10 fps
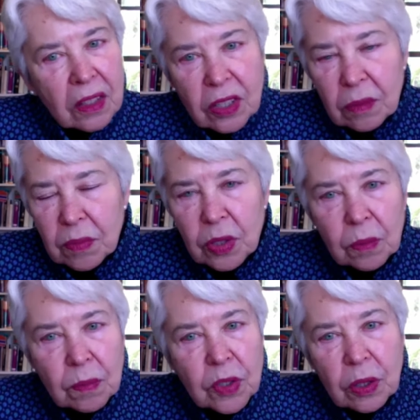to,
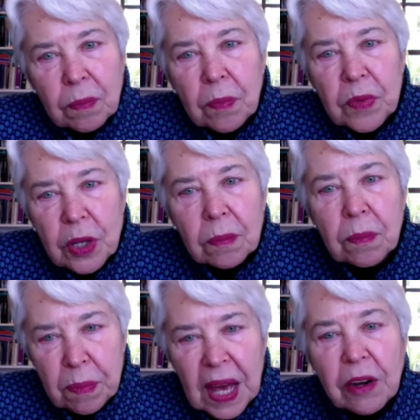to, to, to
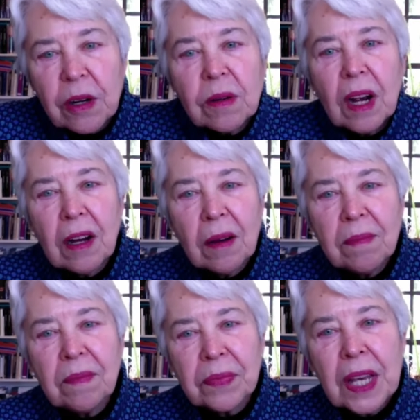better
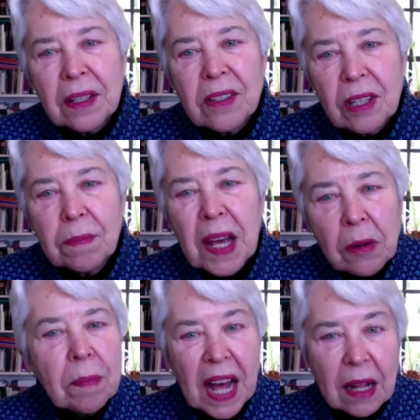um, to
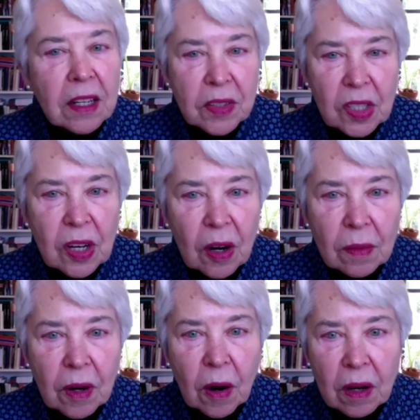better balance
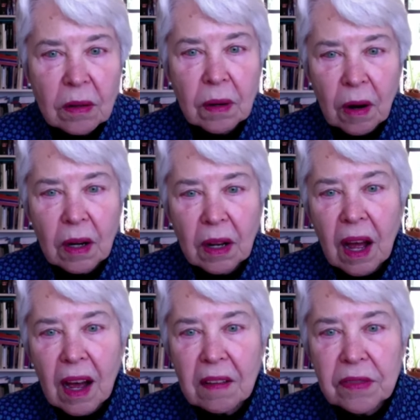our, our, our
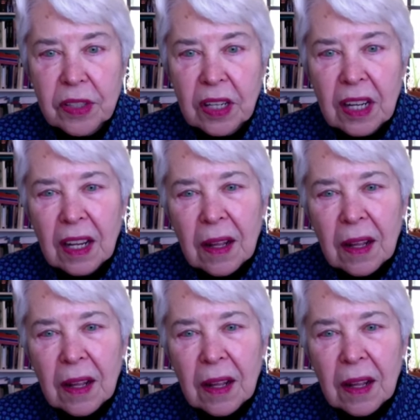lives.